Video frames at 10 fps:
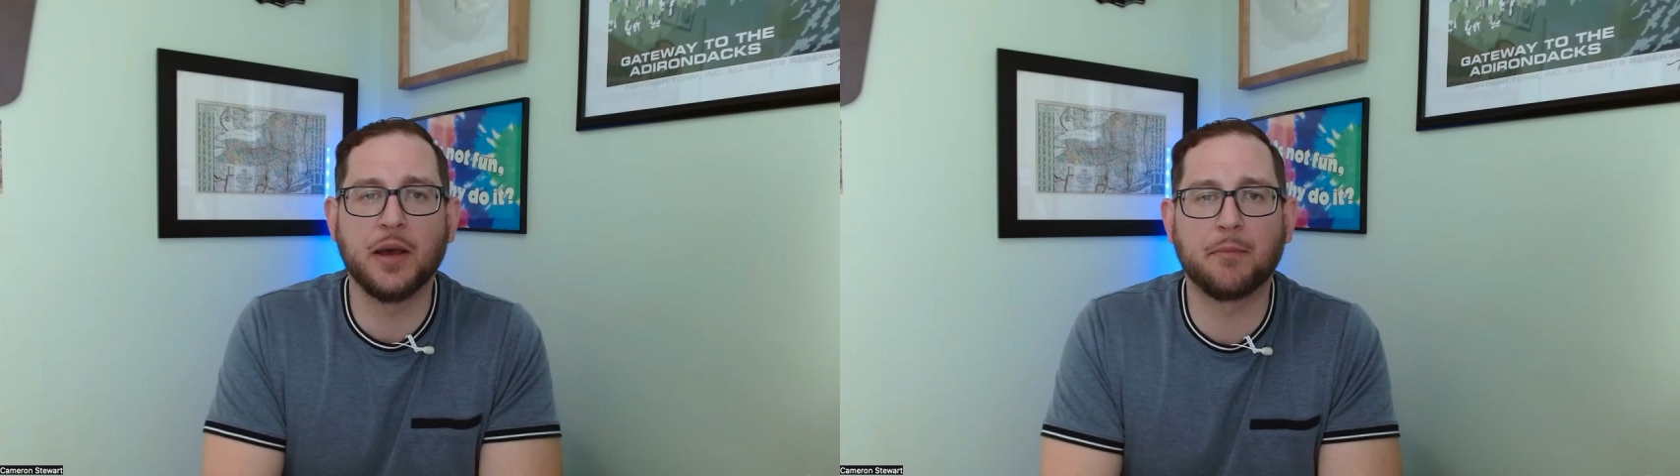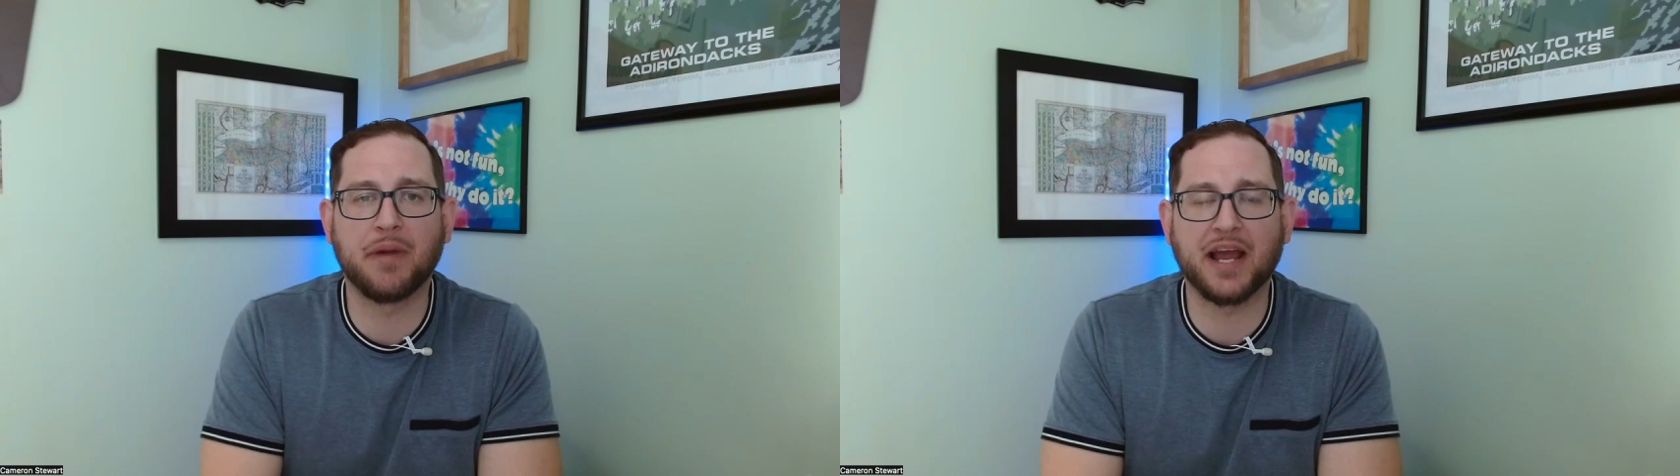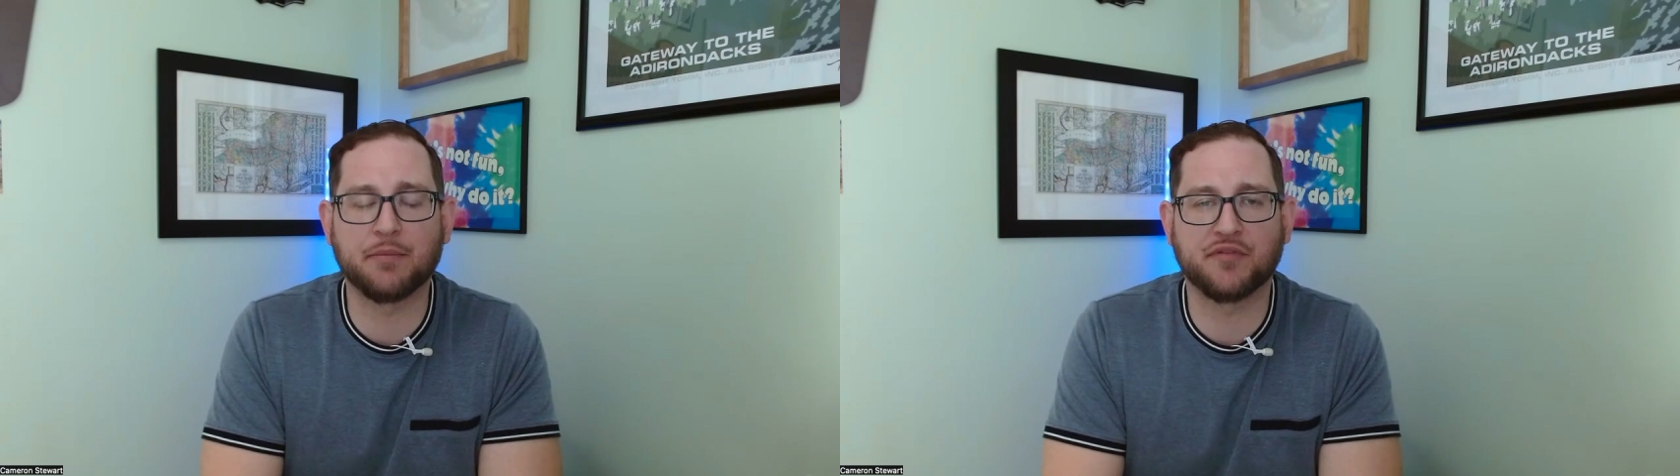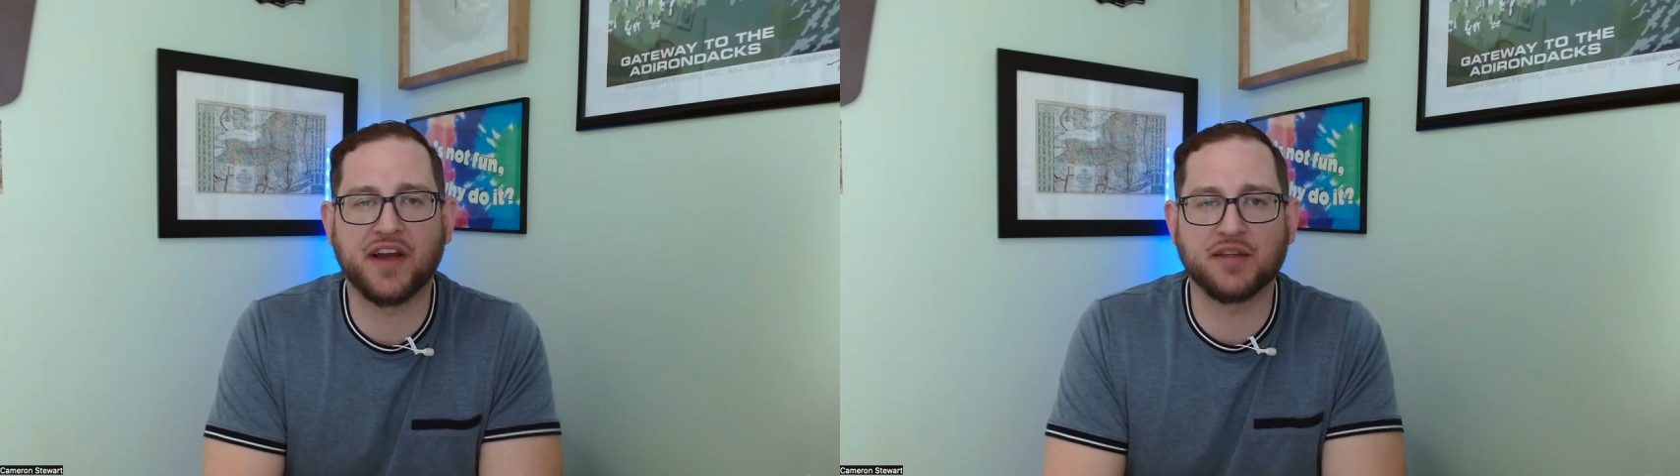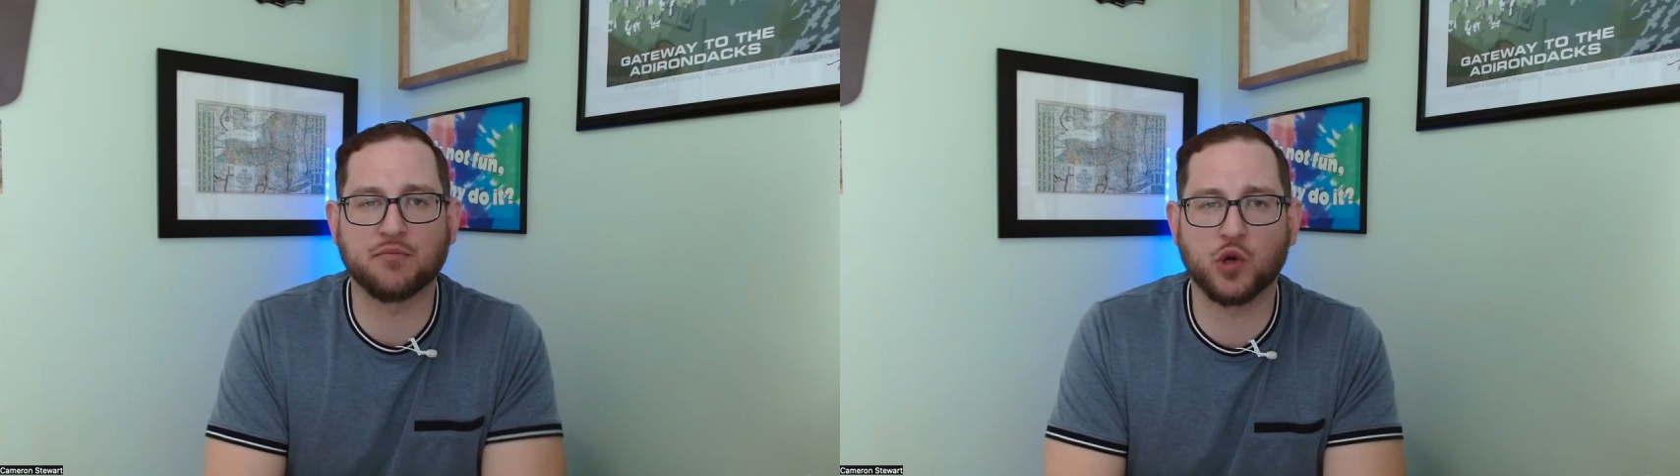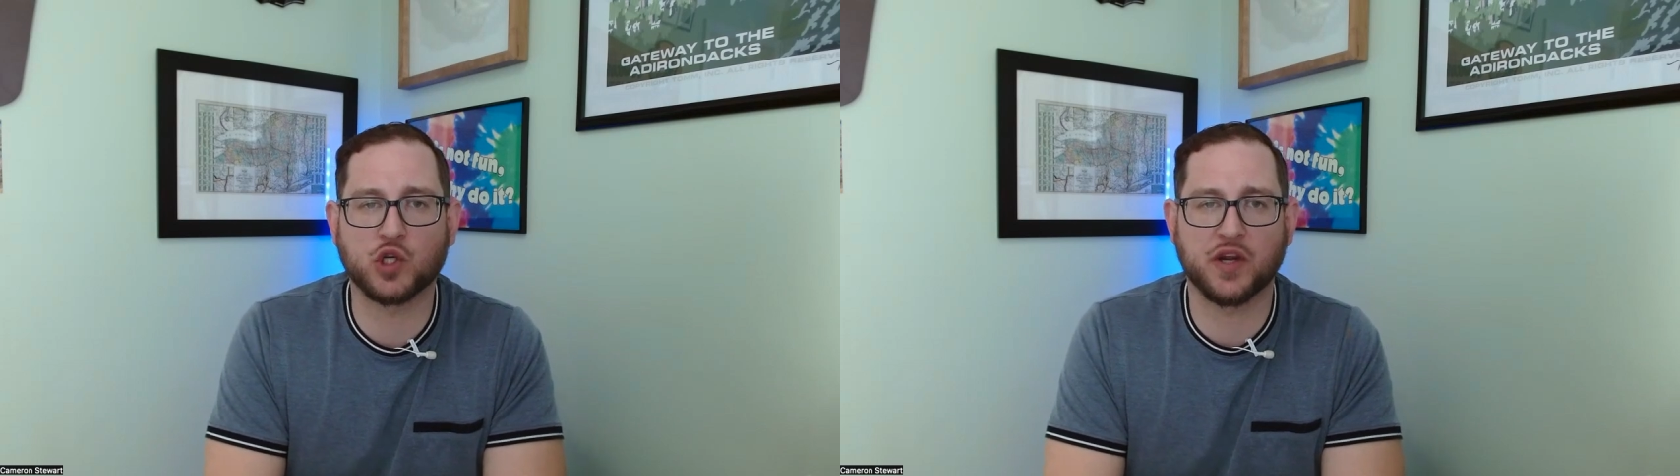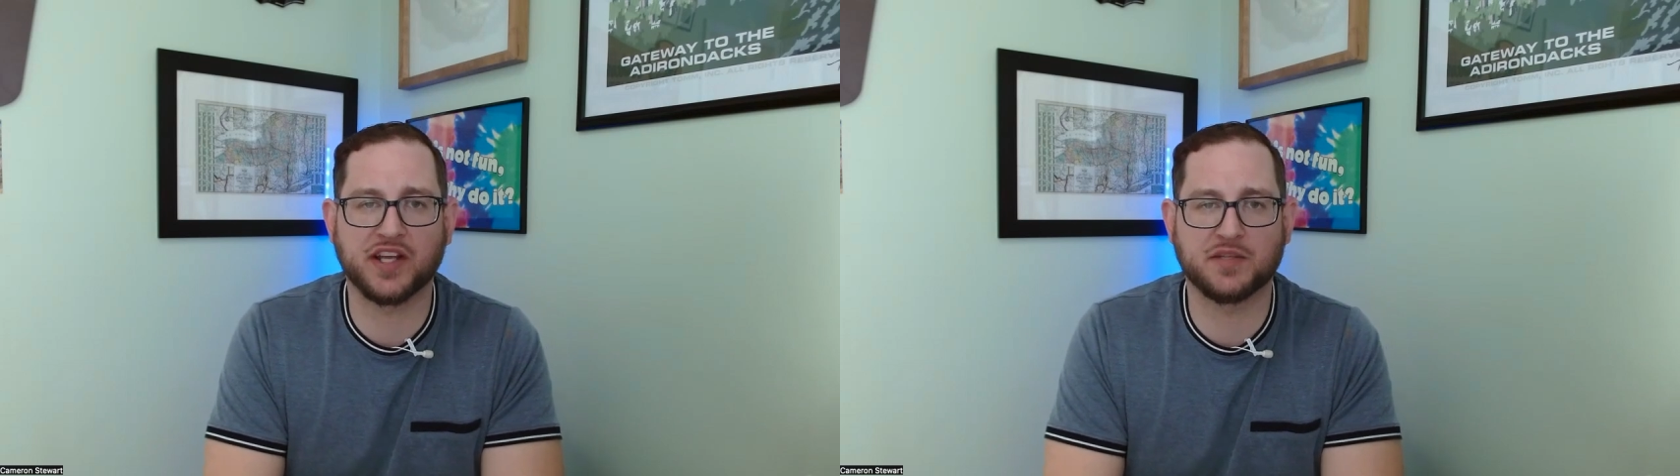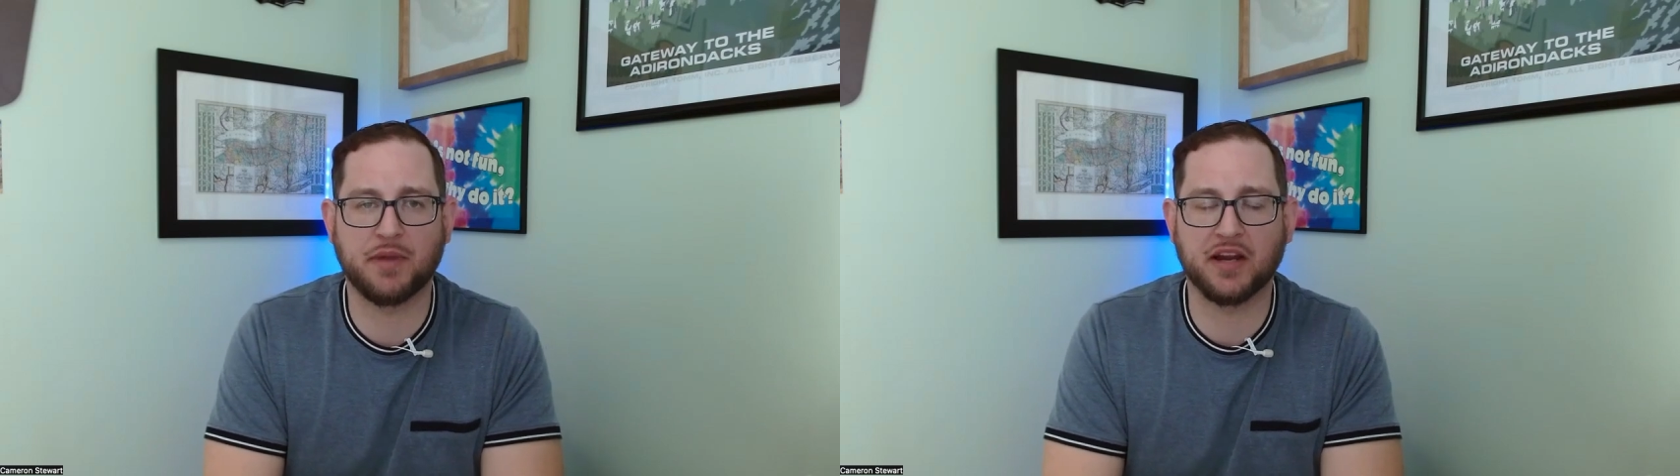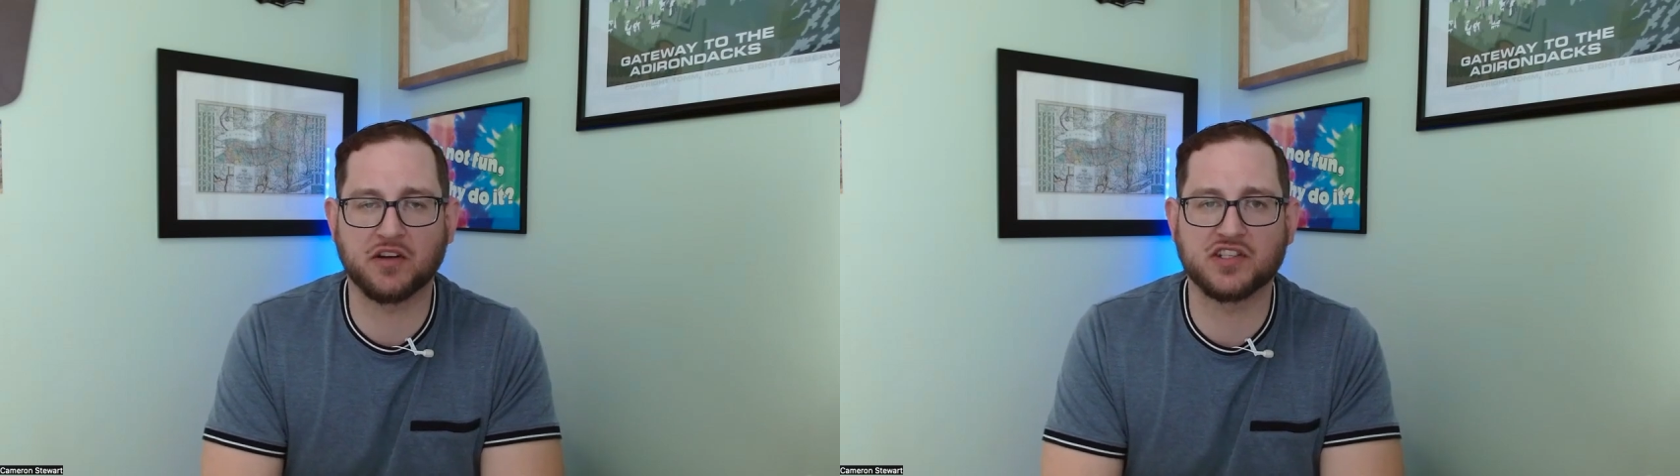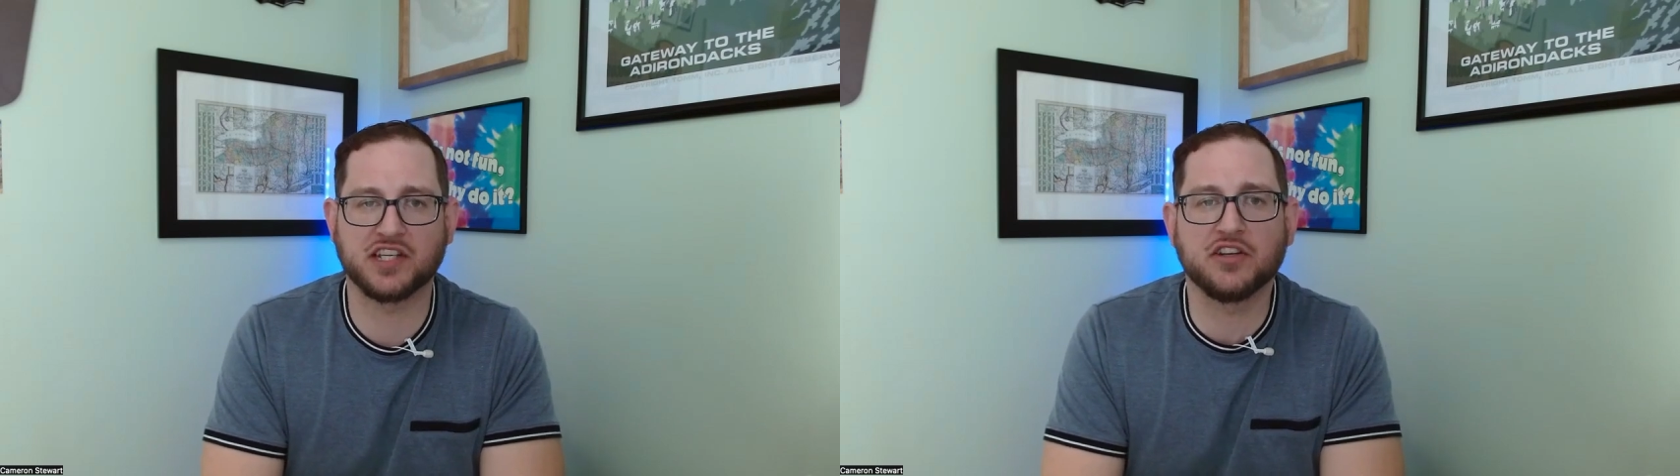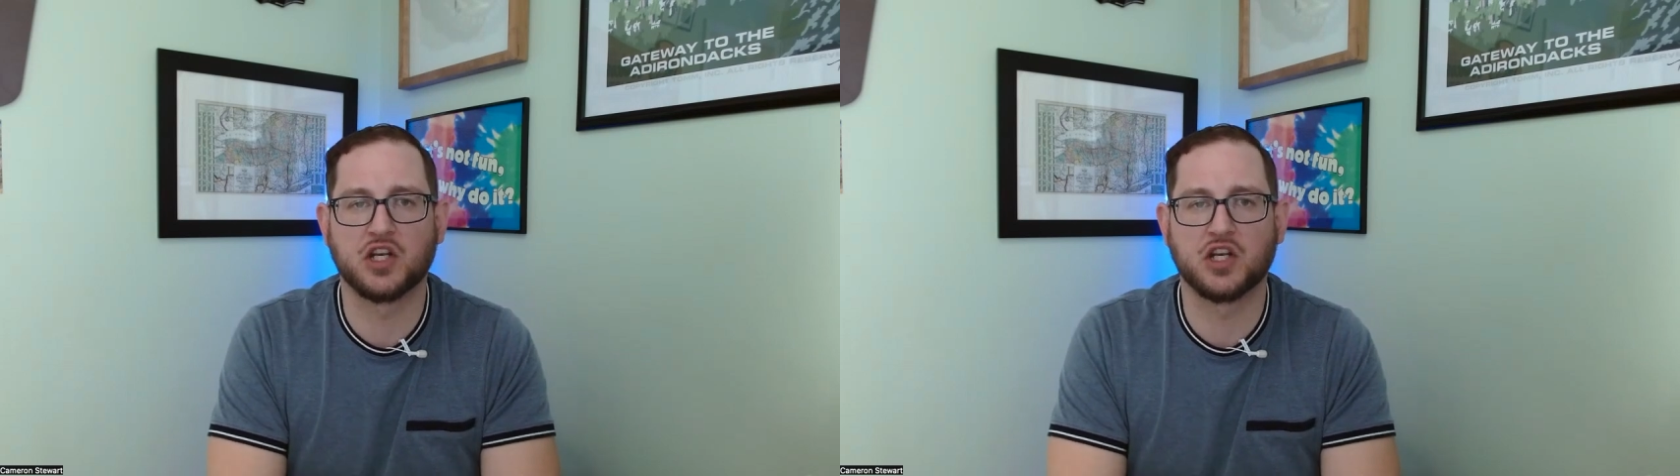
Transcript: by providing more transparency.